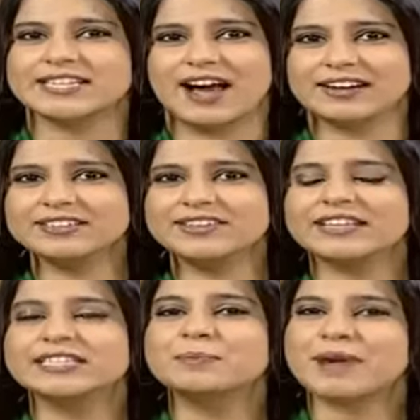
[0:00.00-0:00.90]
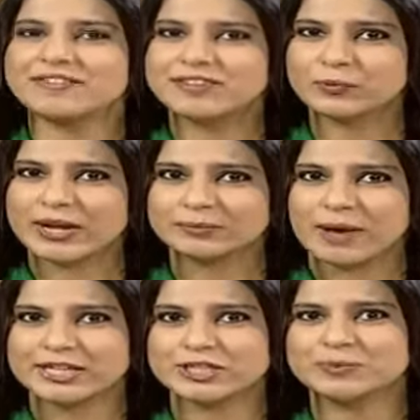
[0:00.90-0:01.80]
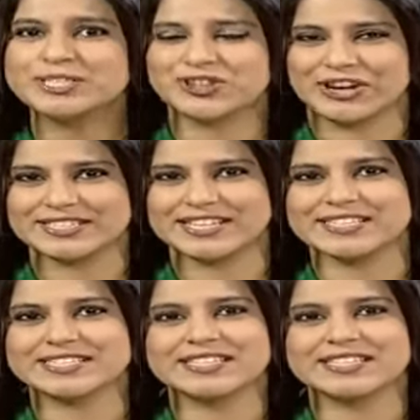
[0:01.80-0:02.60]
at Anand Rathi Private Wealth Management joins us.